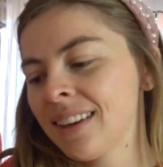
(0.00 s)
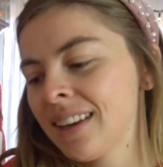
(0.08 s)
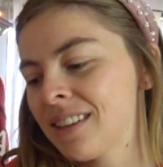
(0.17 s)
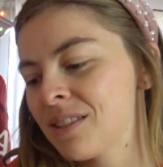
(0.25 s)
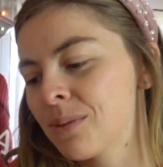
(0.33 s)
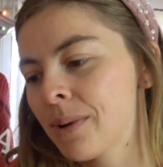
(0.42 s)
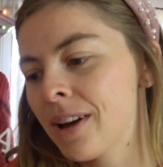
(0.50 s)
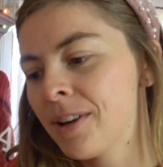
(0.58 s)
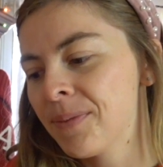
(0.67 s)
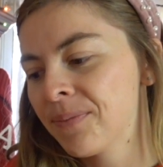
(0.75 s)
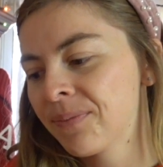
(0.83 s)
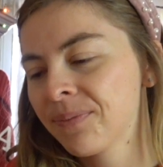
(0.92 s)
as
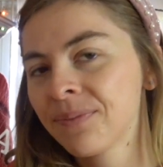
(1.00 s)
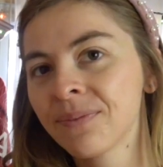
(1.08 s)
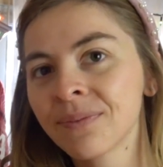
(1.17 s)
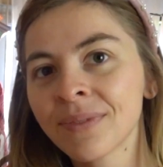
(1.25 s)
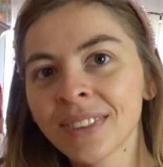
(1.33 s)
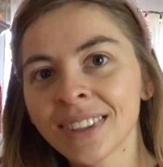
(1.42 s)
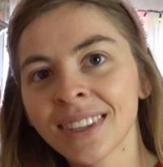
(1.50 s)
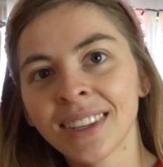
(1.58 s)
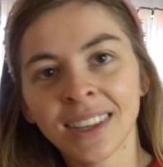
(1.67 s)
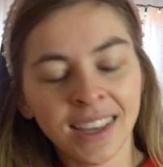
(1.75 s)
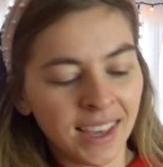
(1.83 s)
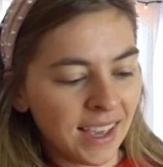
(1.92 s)
well.
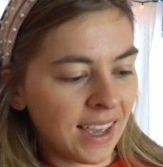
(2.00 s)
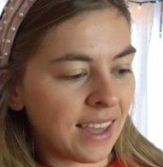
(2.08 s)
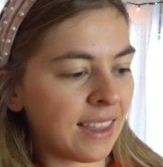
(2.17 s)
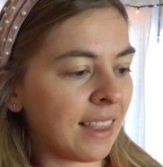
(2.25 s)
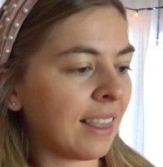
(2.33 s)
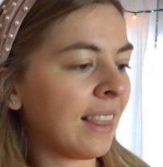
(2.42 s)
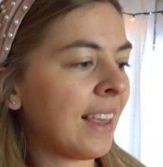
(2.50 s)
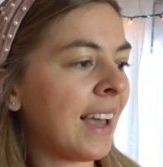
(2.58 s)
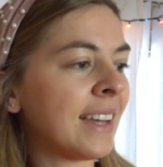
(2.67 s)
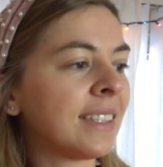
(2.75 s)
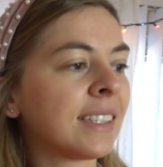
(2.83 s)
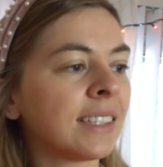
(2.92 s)
And then
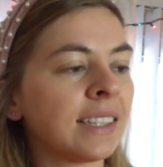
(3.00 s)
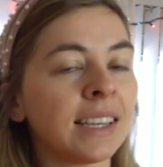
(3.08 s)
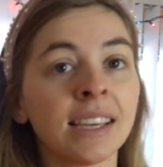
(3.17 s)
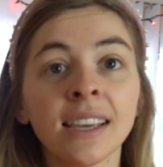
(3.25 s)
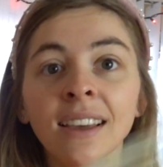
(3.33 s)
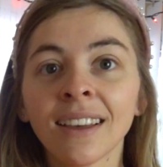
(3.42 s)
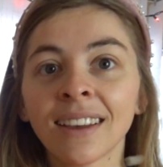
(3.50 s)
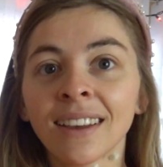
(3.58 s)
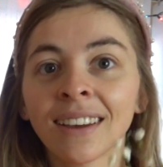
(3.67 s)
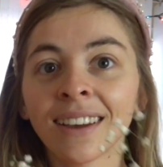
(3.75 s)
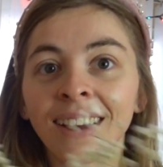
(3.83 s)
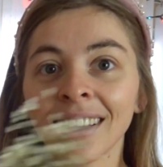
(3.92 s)
lastly,
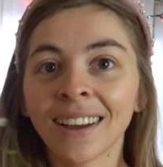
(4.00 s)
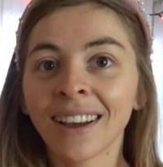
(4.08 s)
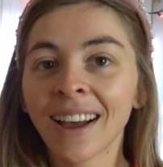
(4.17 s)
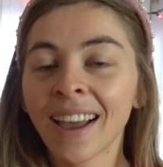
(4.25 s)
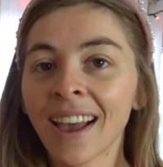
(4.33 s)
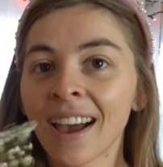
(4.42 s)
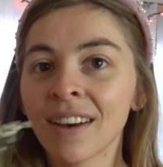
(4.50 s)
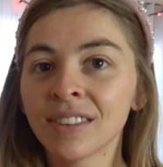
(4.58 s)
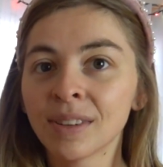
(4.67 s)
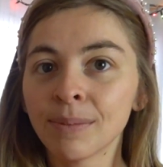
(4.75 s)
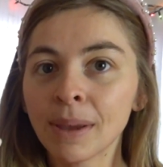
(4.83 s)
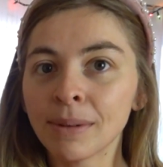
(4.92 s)
I have
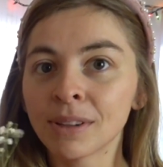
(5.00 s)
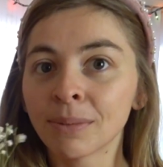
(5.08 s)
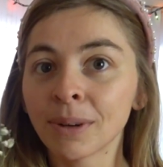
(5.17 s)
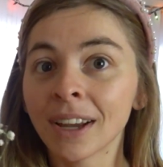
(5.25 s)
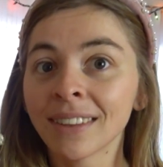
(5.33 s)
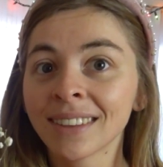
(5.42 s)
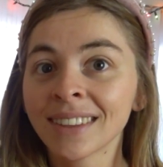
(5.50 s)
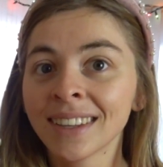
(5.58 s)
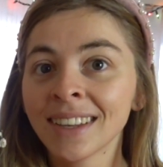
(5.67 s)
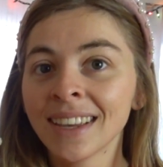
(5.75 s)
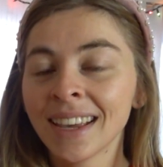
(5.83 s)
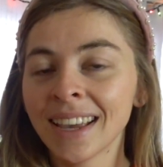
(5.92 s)
some baby's breath.
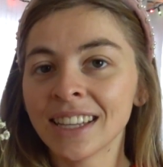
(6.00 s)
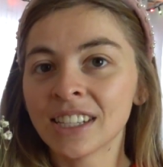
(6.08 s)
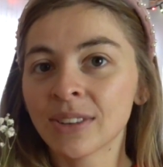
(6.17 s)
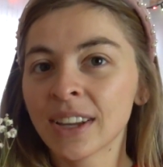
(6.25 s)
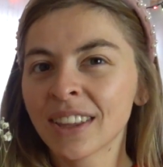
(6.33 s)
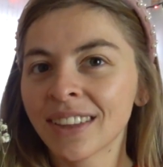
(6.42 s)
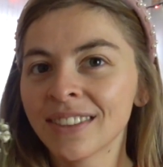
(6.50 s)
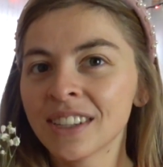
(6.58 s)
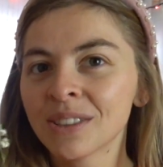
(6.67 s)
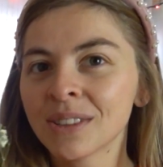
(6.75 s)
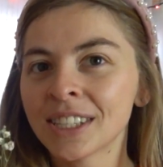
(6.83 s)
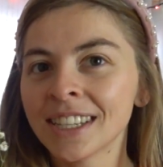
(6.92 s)
And so I thought
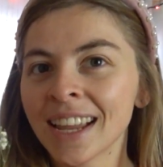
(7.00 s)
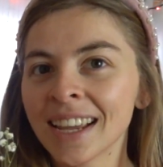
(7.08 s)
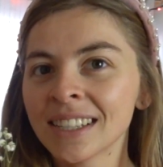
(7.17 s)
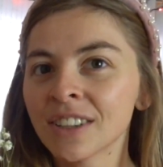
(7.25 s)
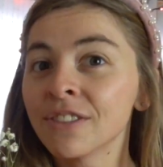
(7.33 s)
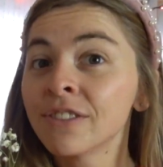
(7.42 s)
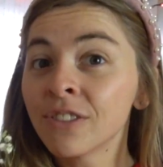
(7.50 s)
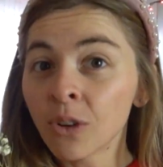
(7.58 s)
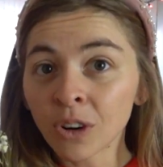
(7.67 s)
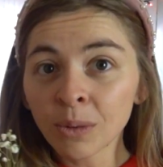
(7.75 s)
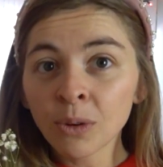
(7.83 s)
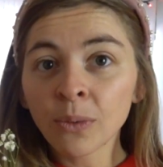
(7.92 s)
this was a nice,
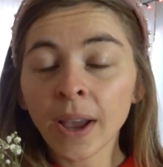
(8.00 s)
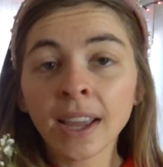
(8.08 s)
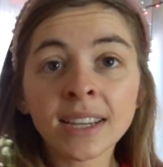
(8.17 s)
affordable way